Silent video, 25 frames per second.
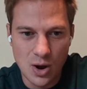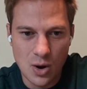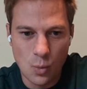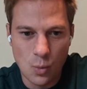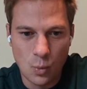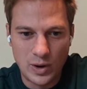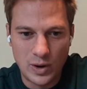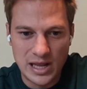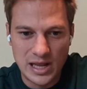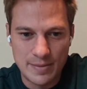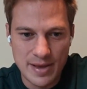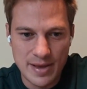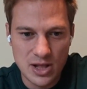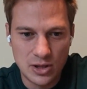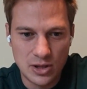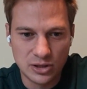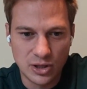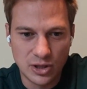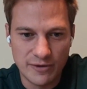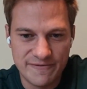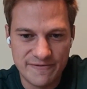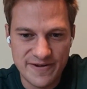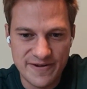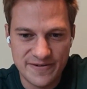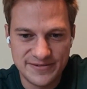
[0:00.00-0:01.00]
William Hill
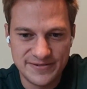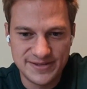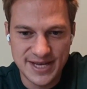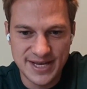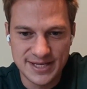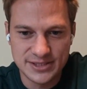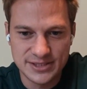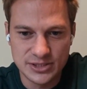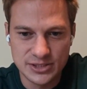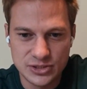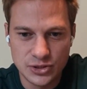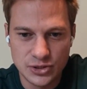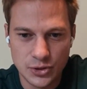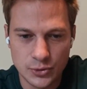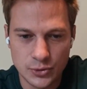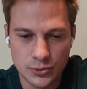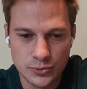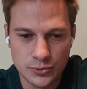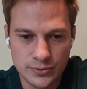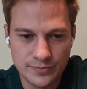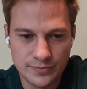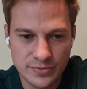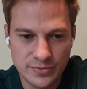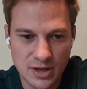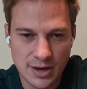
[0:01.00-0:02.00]
go 15 to 2
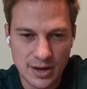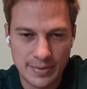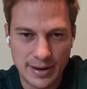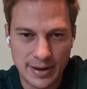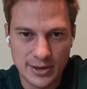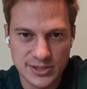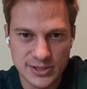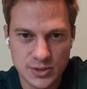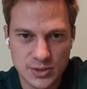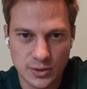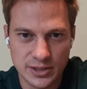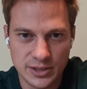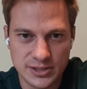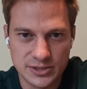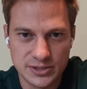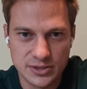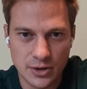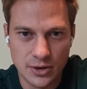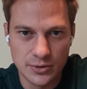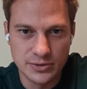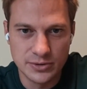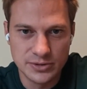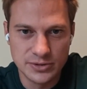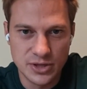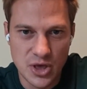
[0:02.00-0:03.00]
about Solid
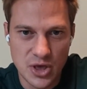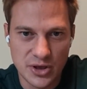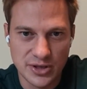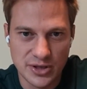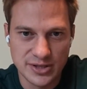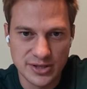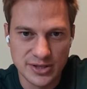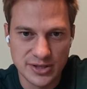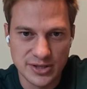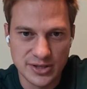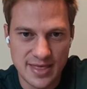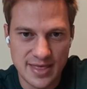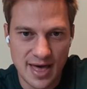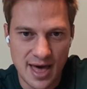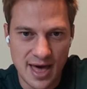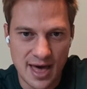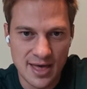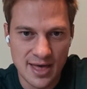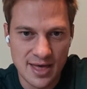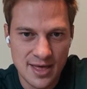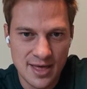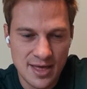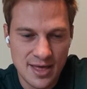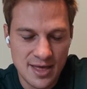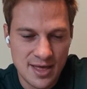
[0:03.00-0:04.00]
Stone. So you can see there
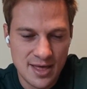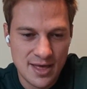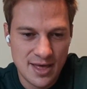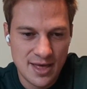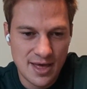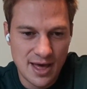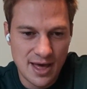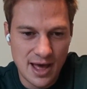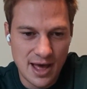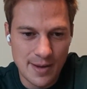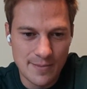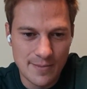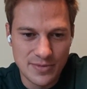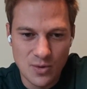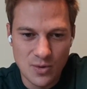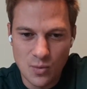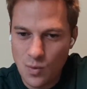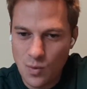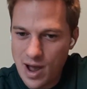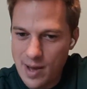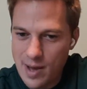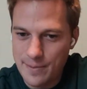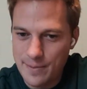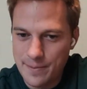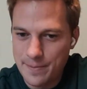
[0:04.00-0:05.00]

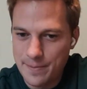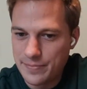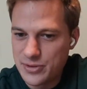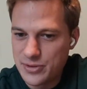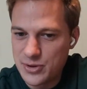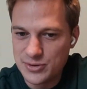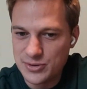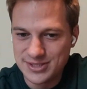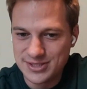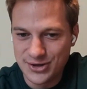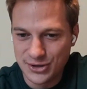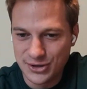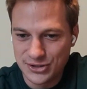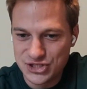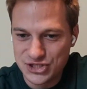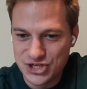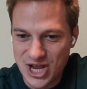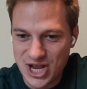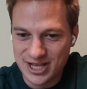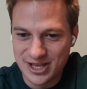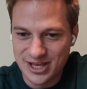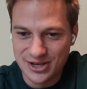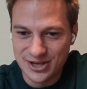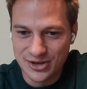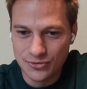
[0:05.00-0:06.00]
where using
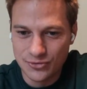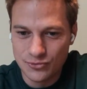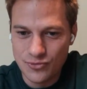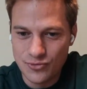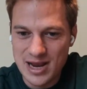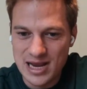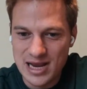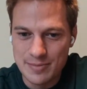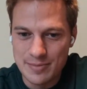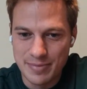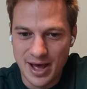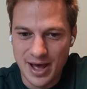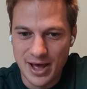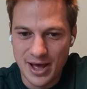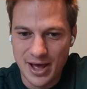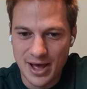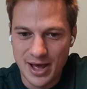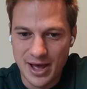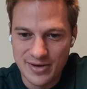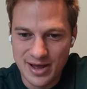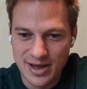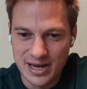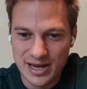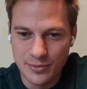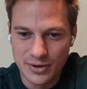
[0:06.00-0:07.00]
oddschecker can really pay off.
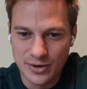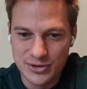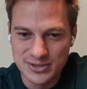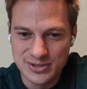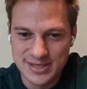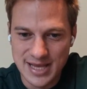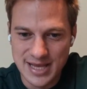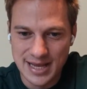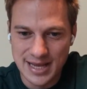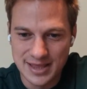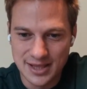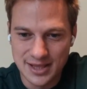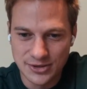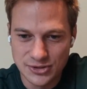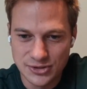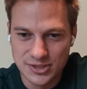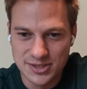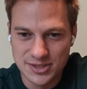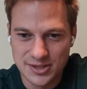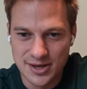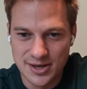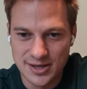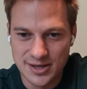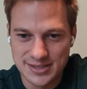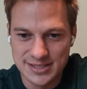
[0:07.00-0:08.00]
Anyone who's taking the 100 to
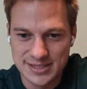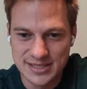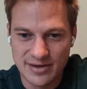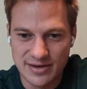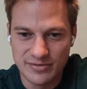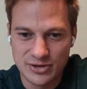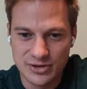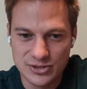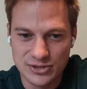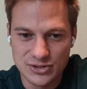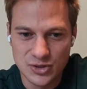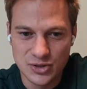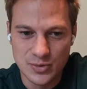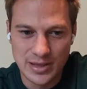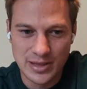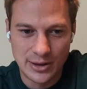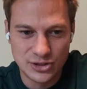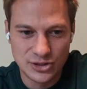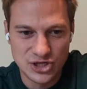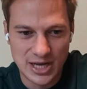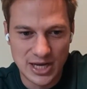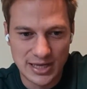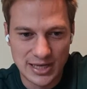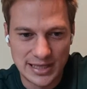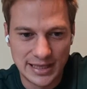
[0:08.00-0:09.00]
37 and 2 without
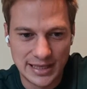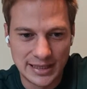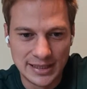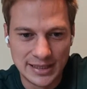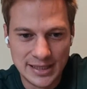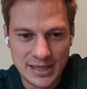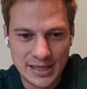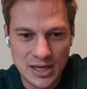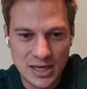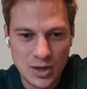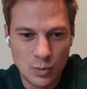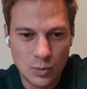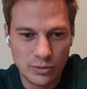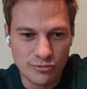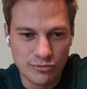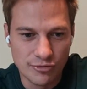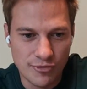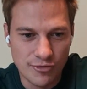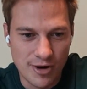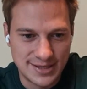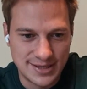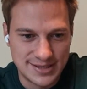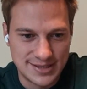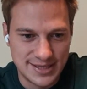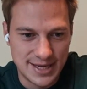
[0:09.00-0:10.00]
checking will
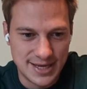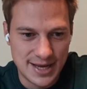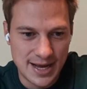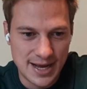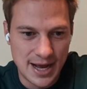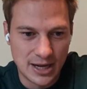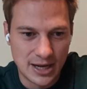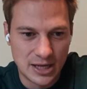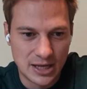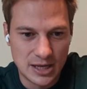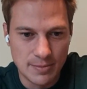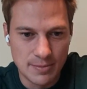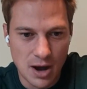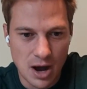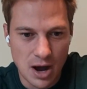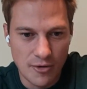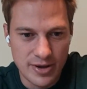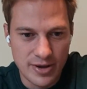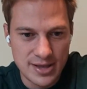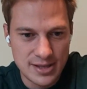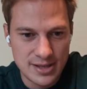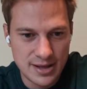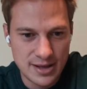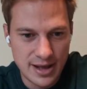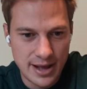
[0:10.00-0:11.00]
regret it.
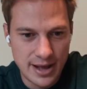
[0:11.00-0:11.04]
Kamari,